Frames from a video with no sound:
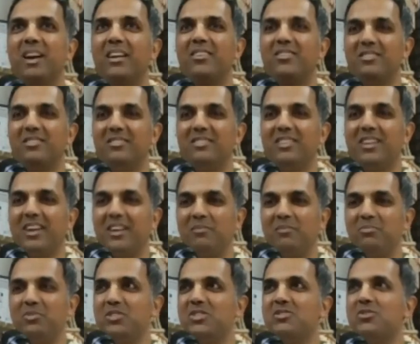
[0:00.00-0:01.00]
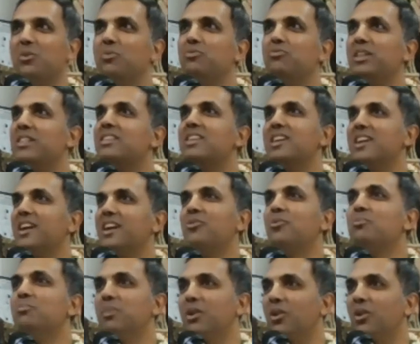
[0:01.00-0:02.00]
I, I'm just so filthy, I
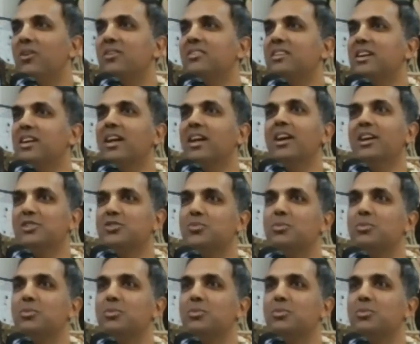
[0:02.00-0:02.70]
don't belong there.